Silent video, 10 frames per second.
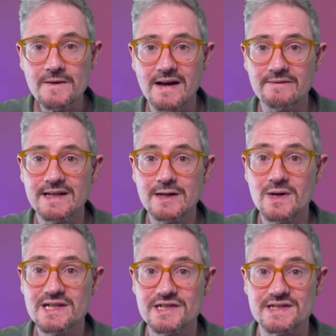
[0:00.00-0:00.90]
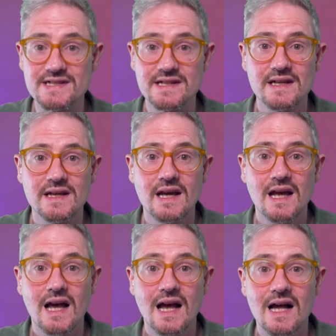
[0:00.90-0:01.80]
have any questions.
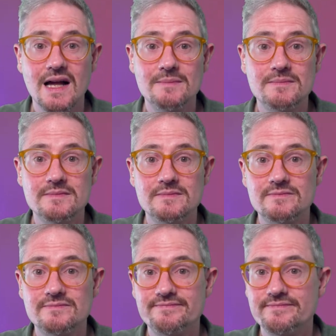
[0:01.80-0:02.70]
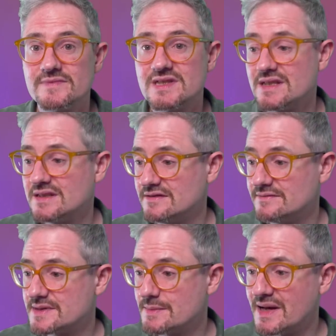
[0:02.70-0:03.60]
So
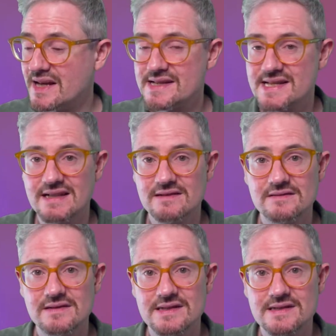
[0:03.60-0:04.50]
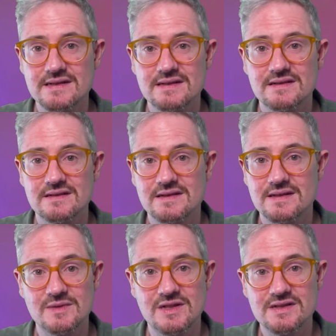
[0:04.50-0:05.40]
to play us out is
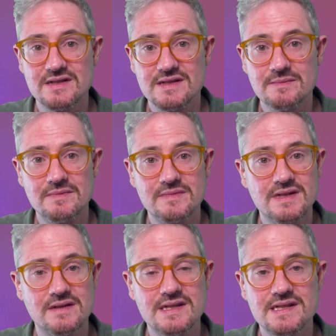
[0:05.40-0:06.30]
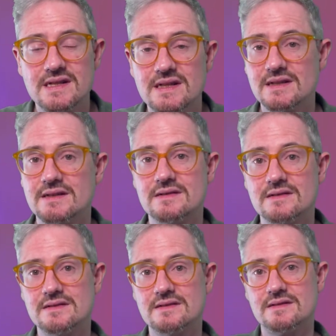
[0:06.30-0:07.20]
some nonsense. So there's a
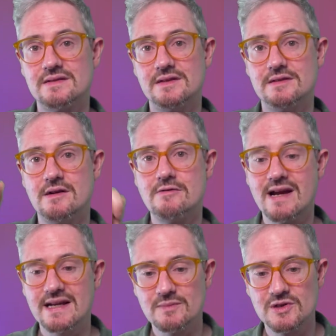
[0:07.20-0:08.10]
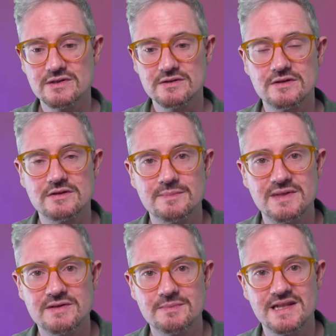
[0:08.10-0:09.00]
Eurorack module called
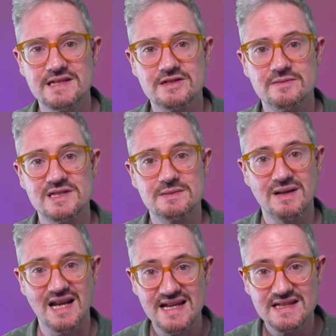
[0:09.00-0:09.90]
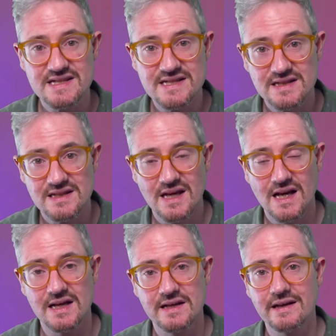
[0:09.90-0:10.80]
Mutable Instruments Plats,
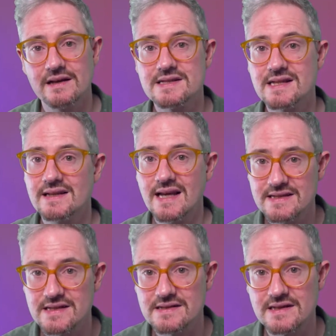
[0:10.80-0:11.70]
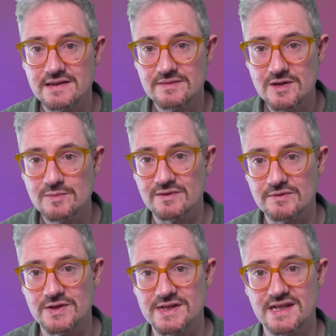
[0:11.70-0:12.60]
and it can say letters in a robot
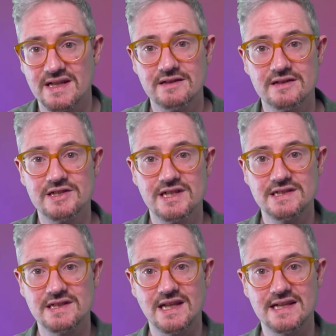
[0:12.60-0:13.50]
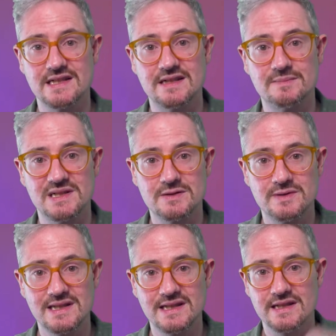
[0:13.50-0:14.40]
voice, and you can change the letter by
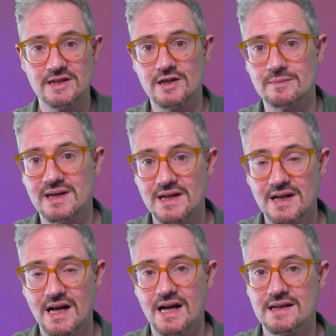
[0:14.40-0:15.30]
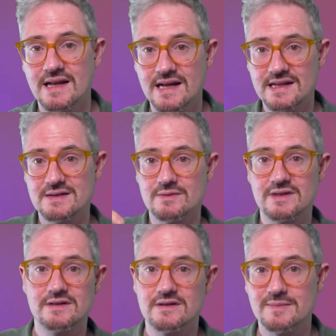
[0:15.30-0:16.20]
twiddling a knob. and that is
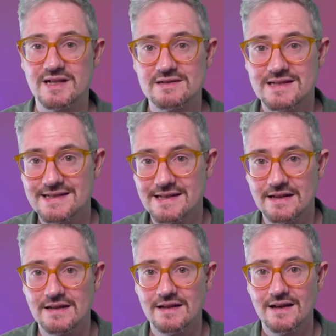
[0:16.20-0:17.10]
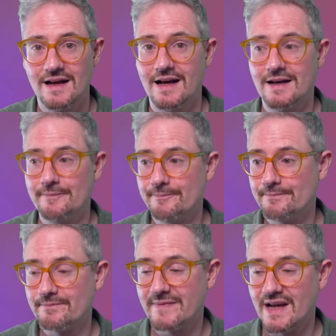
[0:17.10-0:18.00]
what you're about to see. I
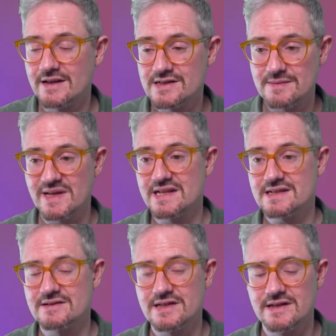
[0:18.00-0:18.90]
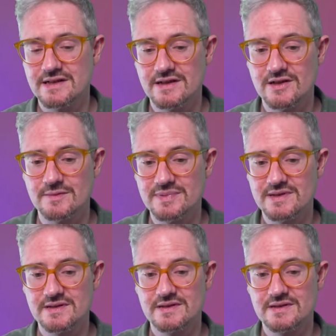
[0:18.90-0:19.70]
also made it so turning the knob.